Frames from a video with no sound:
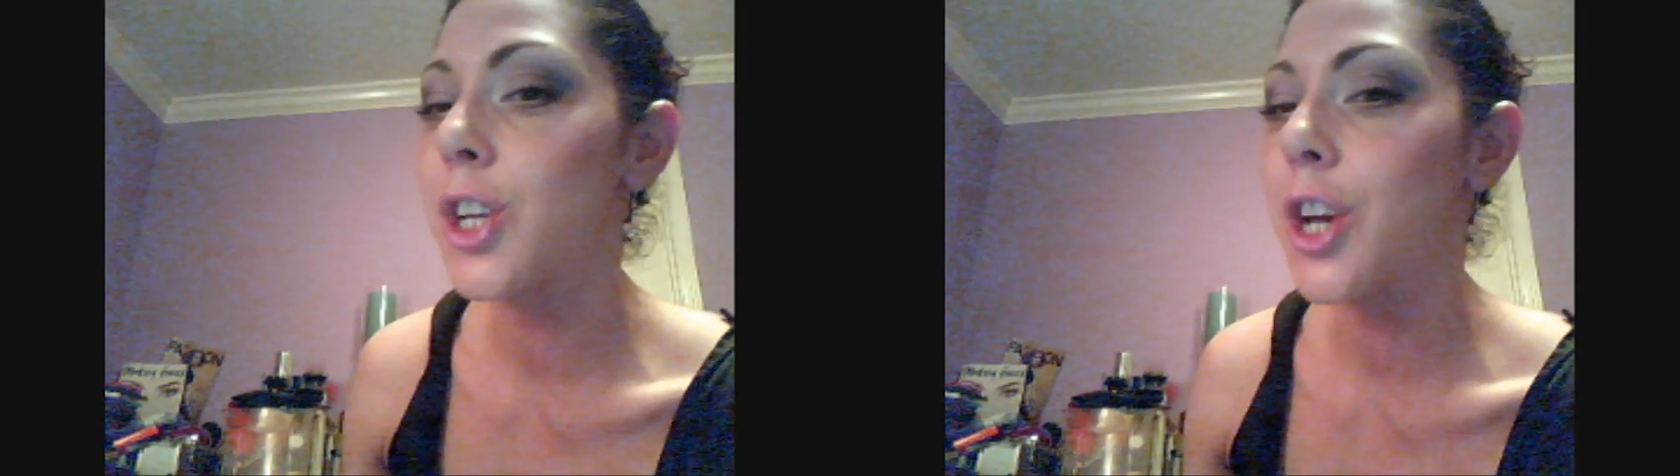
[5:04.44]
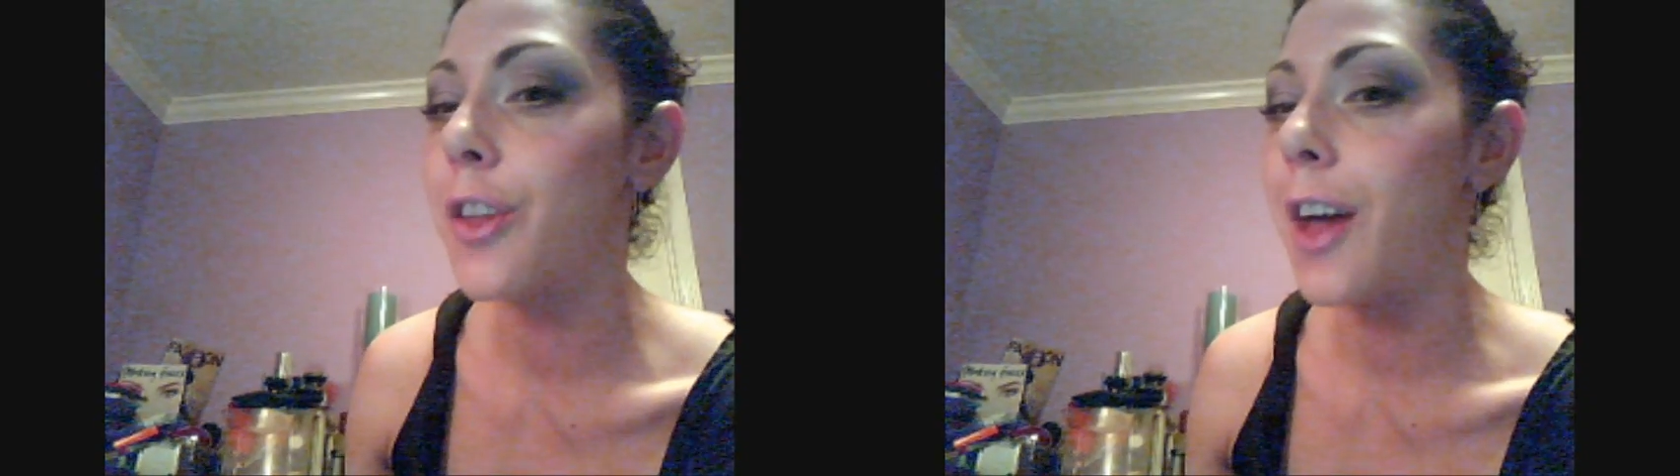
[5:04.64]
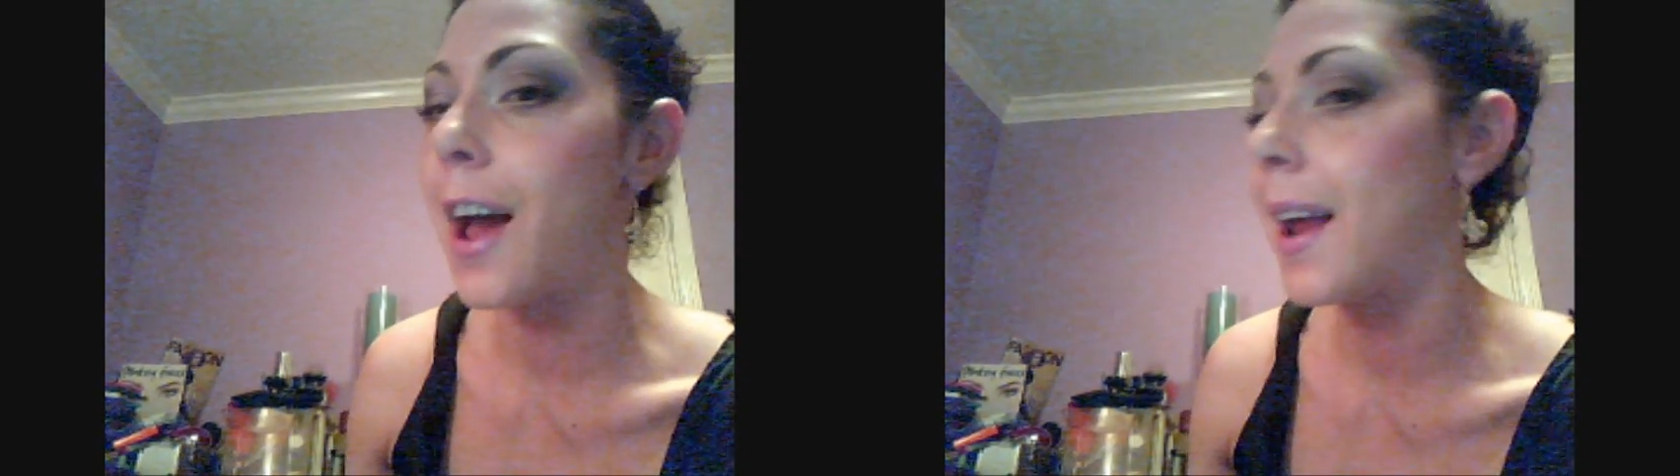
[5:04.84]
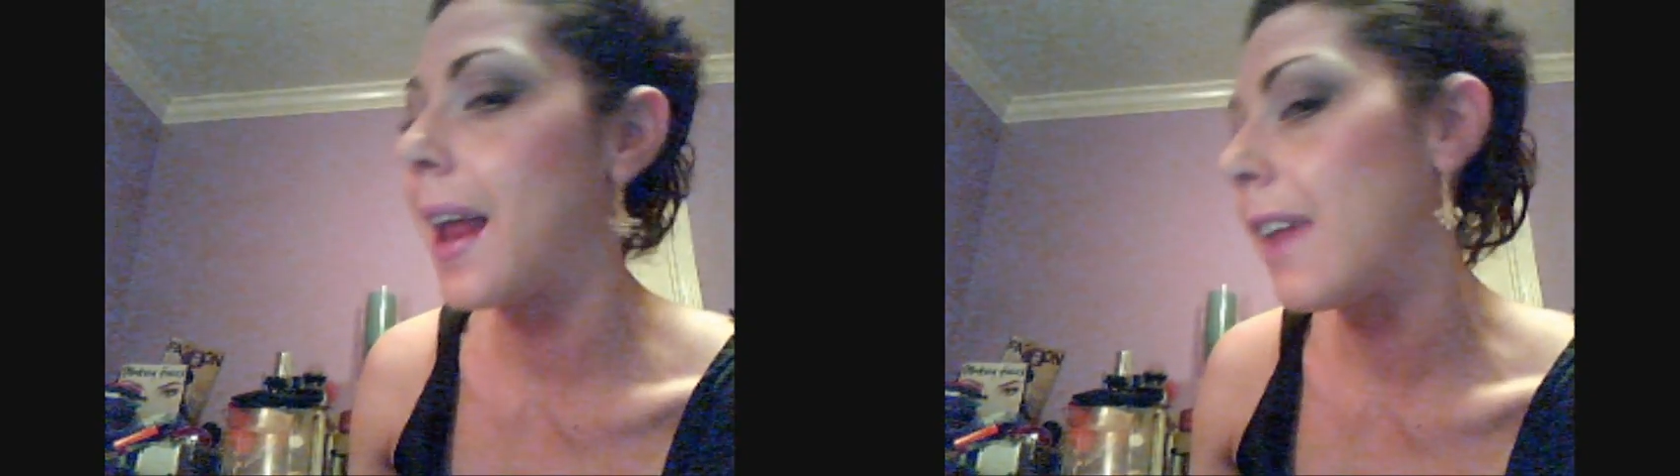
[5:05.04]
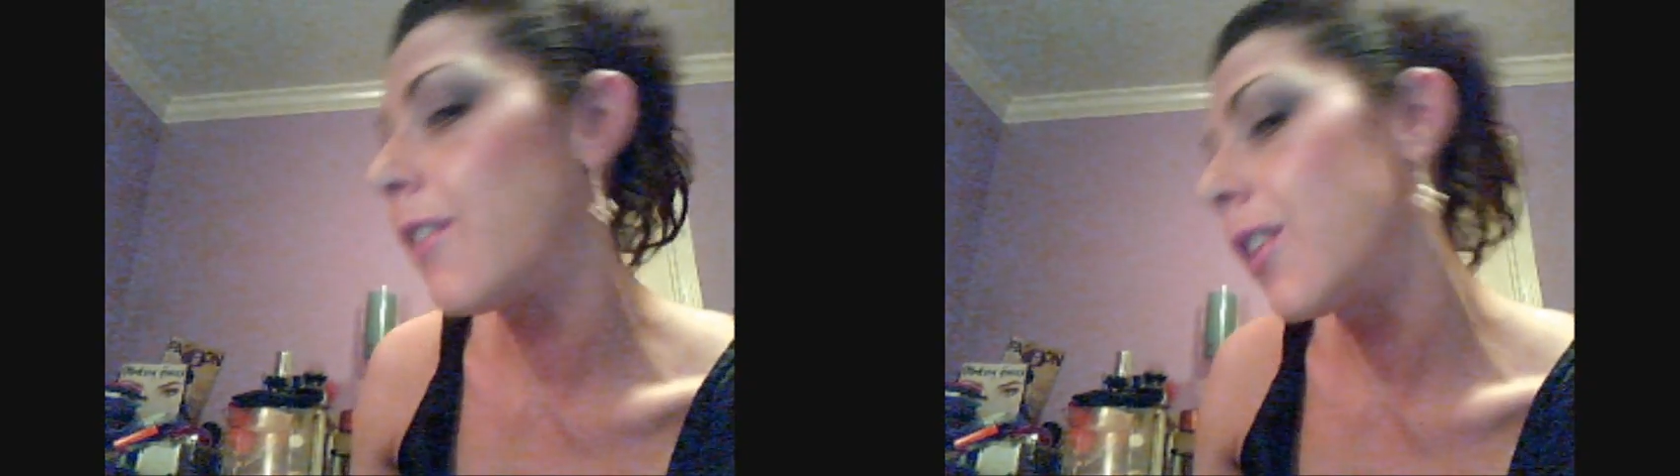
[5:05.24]
to share that.
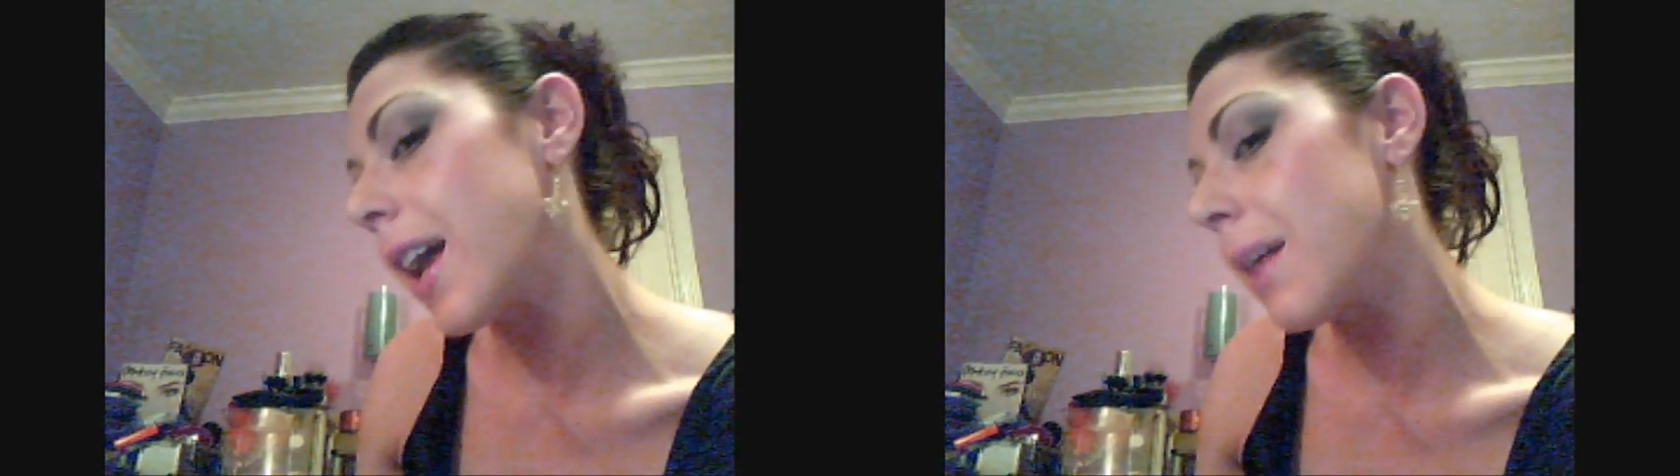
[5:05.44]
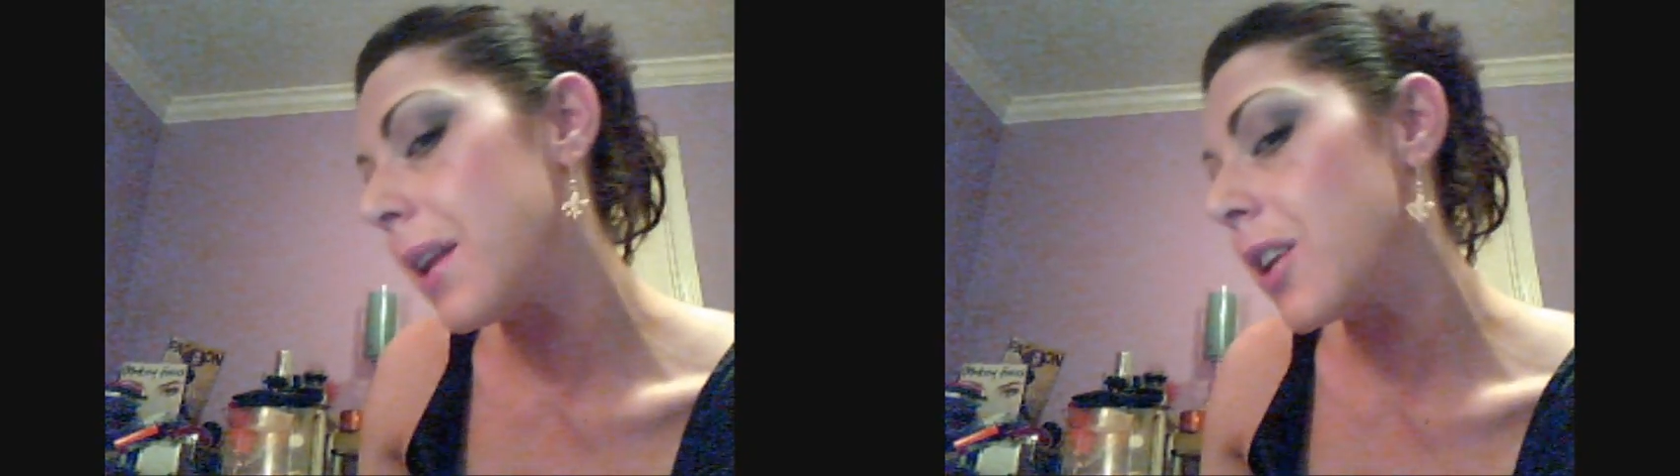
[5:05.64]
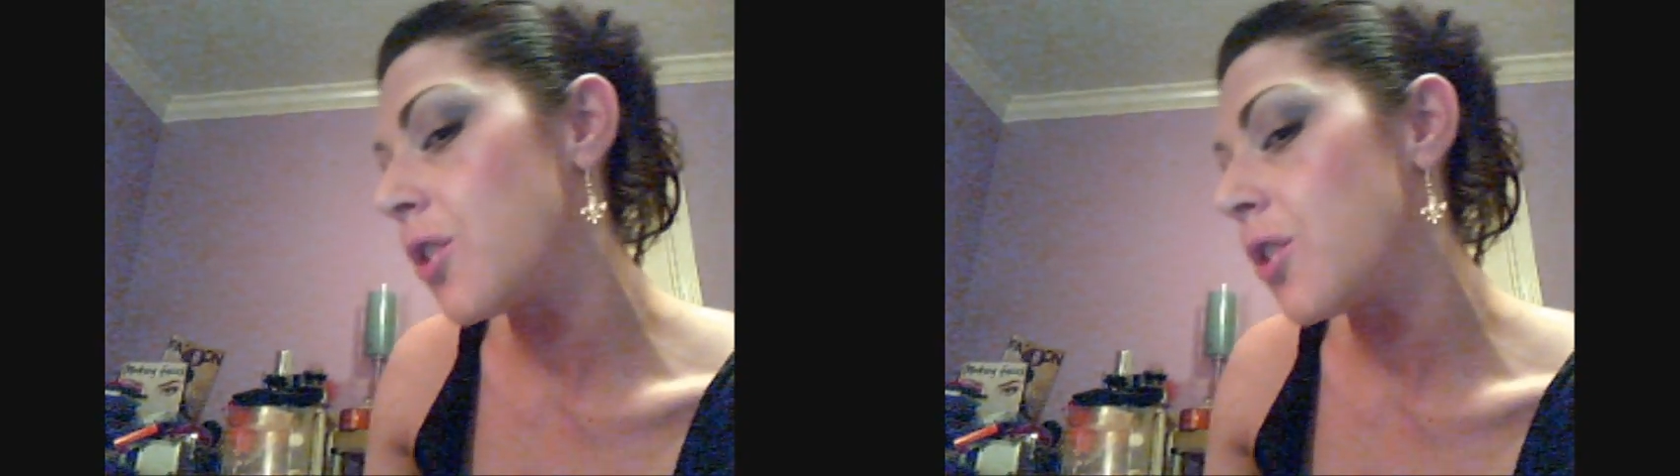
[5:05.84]
And if you'd like me to